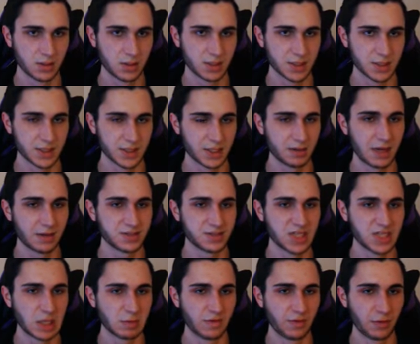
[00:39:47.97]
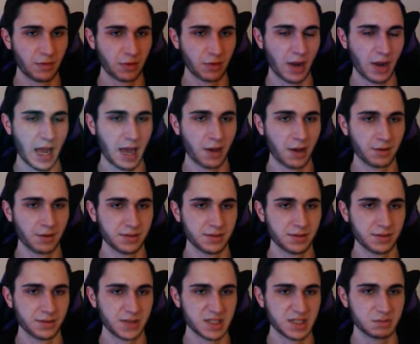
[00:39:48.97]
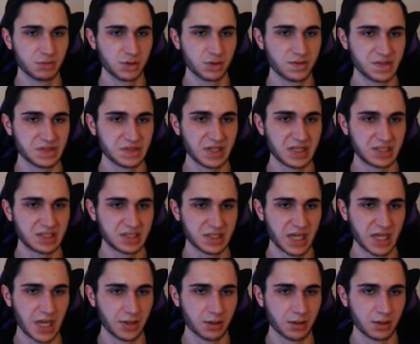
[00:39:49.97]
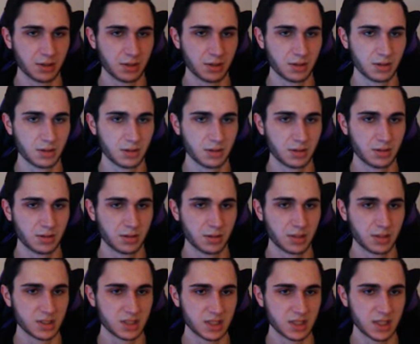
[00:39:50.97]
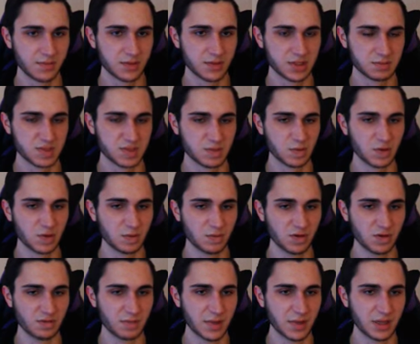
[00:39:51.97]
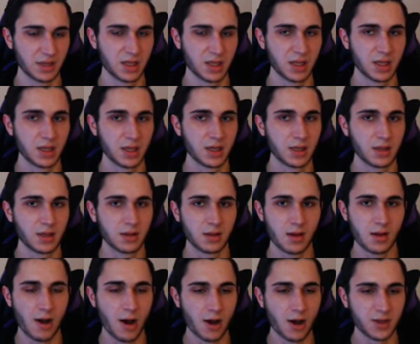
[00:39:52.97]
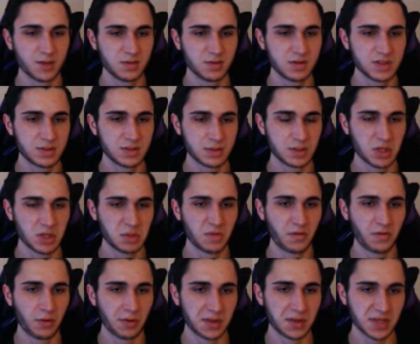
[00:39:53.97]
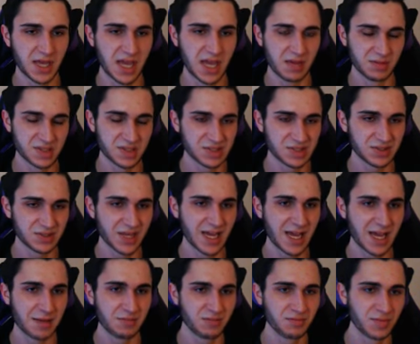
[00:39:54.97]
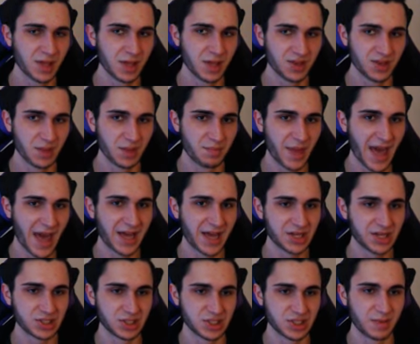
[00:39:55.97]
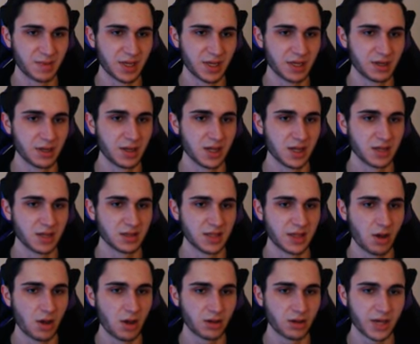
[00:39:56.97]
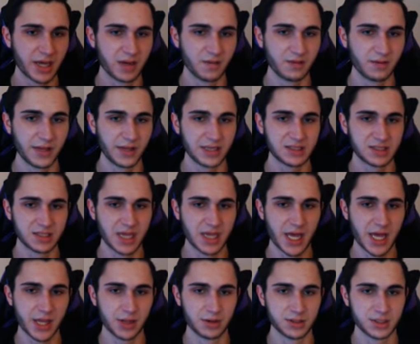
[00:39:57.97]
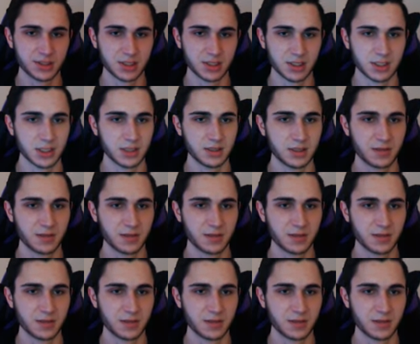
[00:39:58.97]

So like what I was saying before, how these moves link together to give you some smooth movement. All the moves you were doing before in the game, the slam, the bash, the spin, they all kind of link together to